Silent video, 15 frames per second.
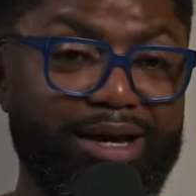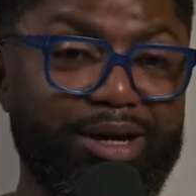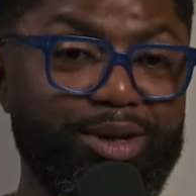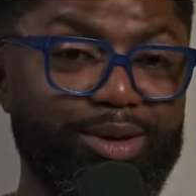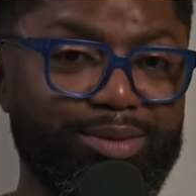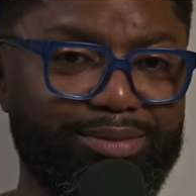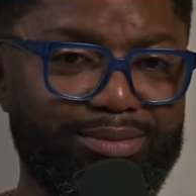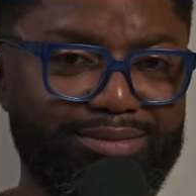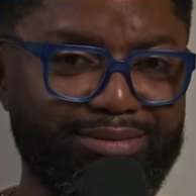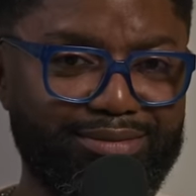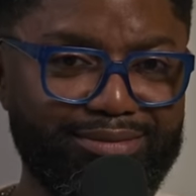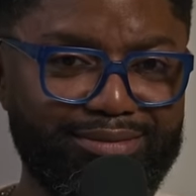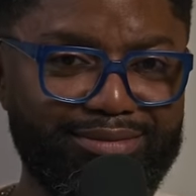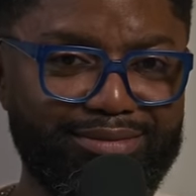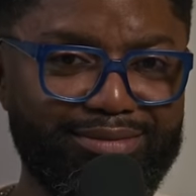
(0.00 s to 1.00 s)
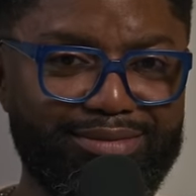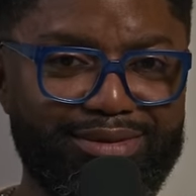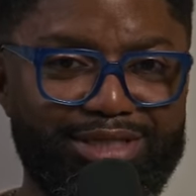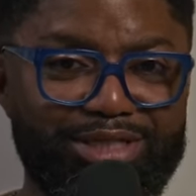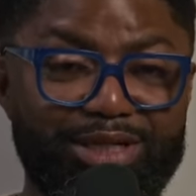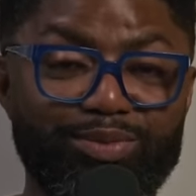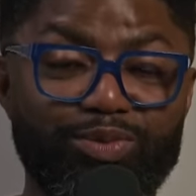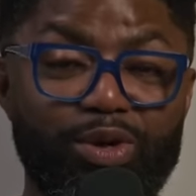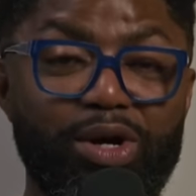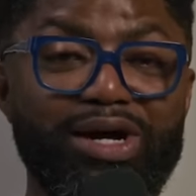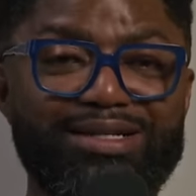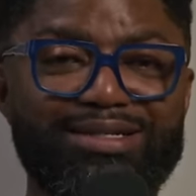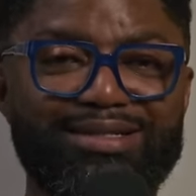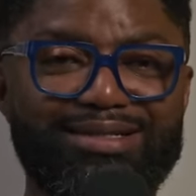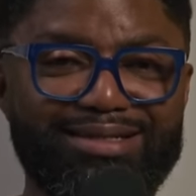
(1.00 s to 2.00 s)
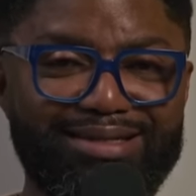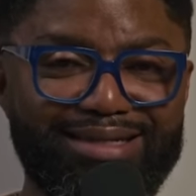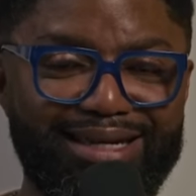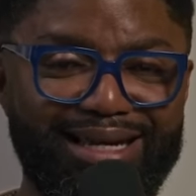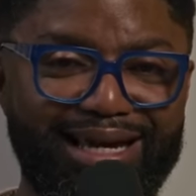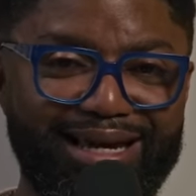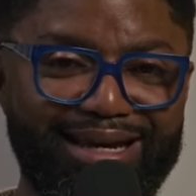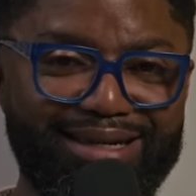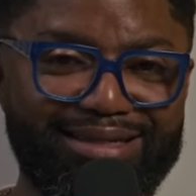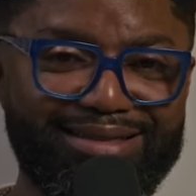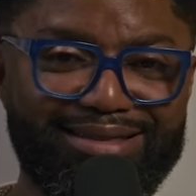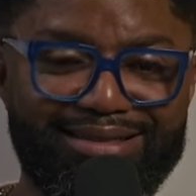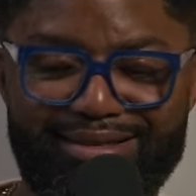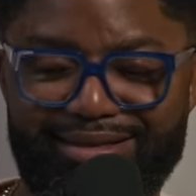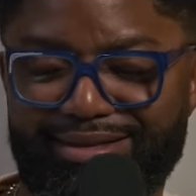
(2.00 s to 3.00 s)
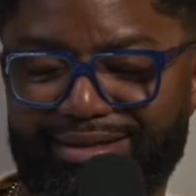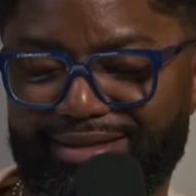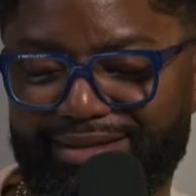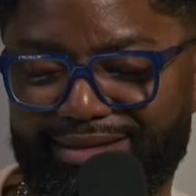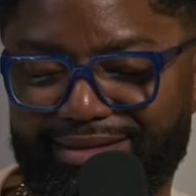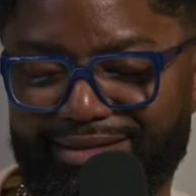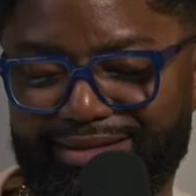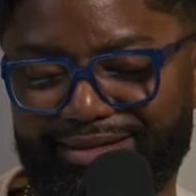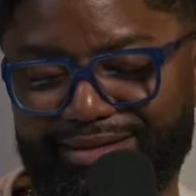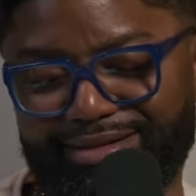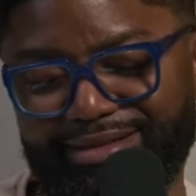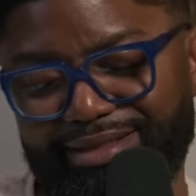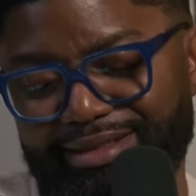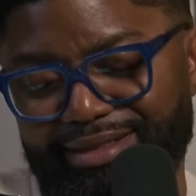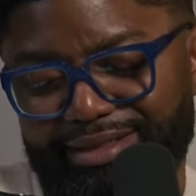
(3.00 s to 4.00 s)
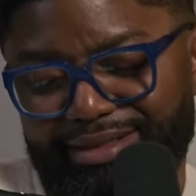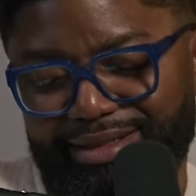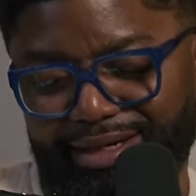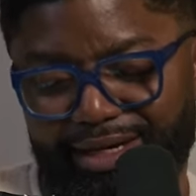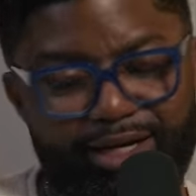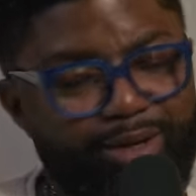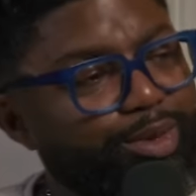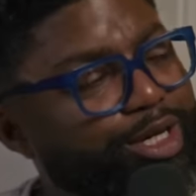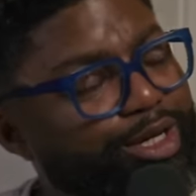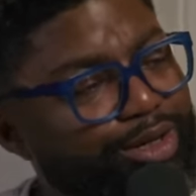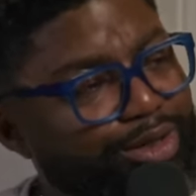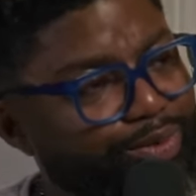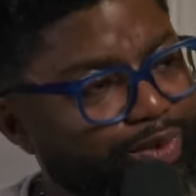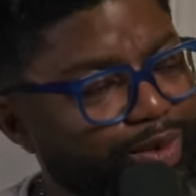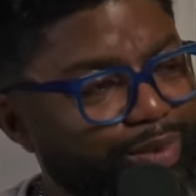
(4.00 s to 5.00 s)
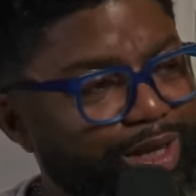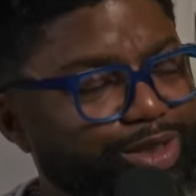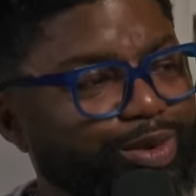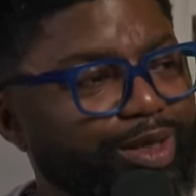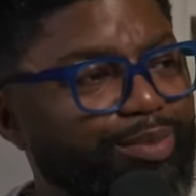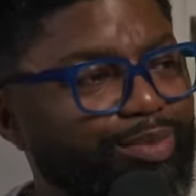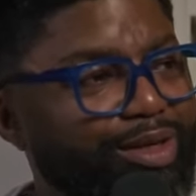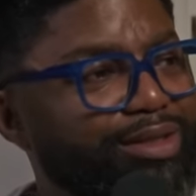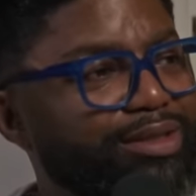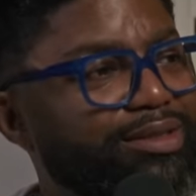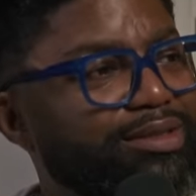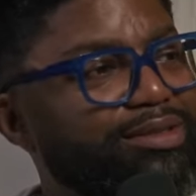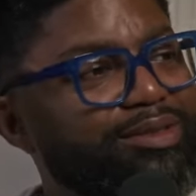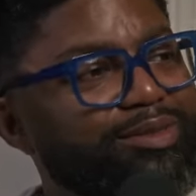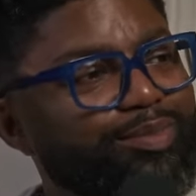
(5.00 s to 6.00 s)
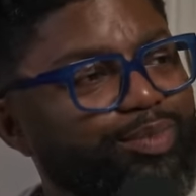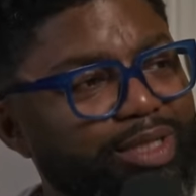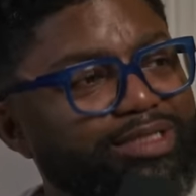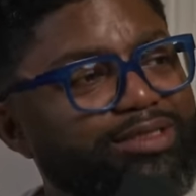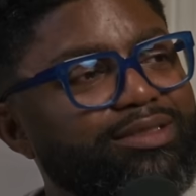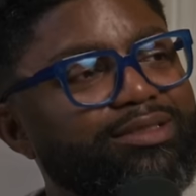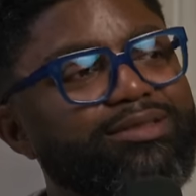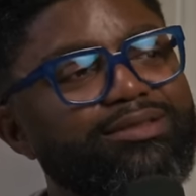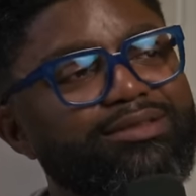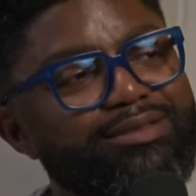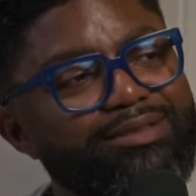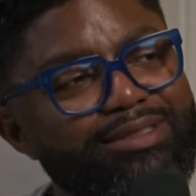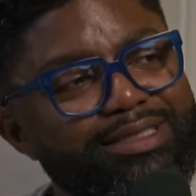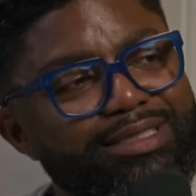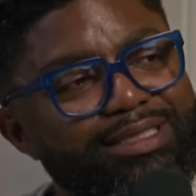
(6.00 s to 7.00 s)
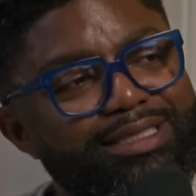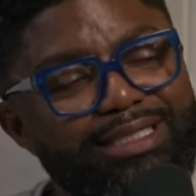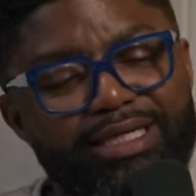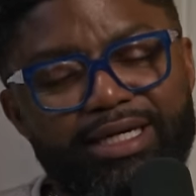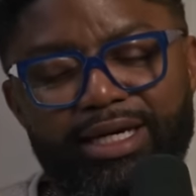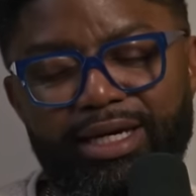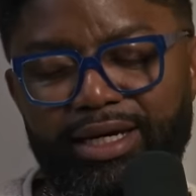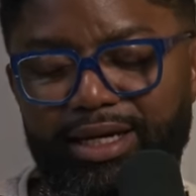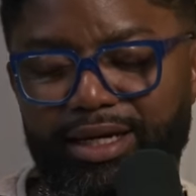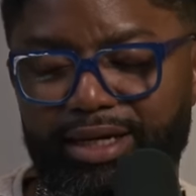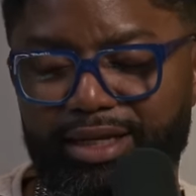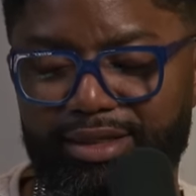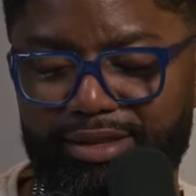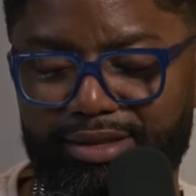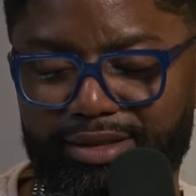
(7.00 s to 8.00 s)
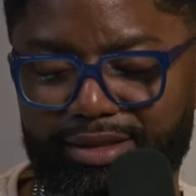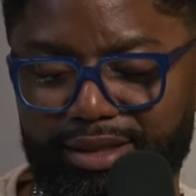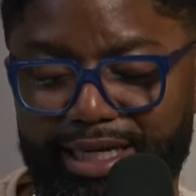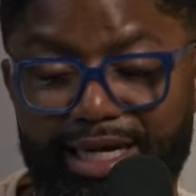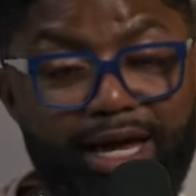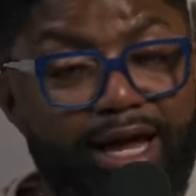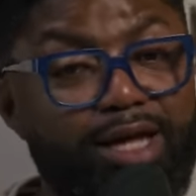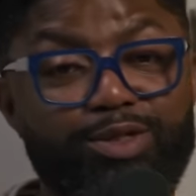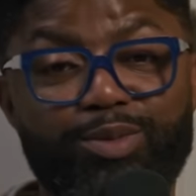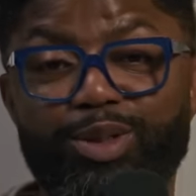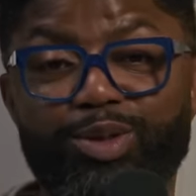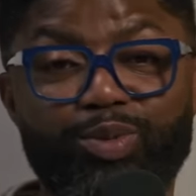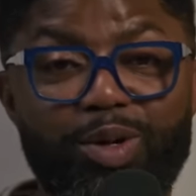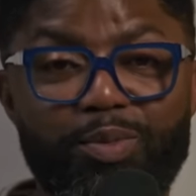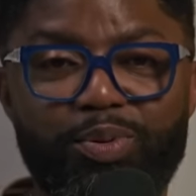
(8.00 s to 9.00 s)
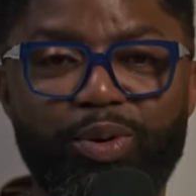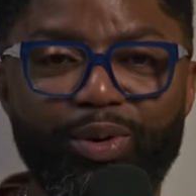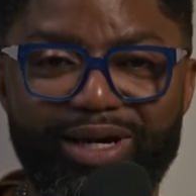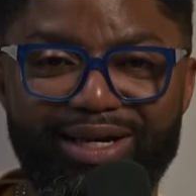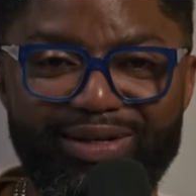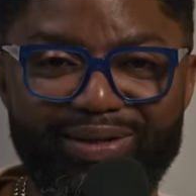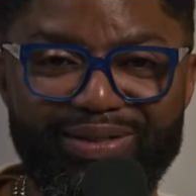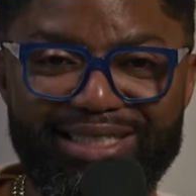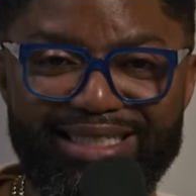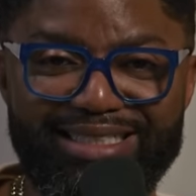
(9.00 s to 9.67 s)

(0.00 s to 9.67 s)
am Tim Ross, and I am here with my twin brother, Preston, and he asked me to run point on this.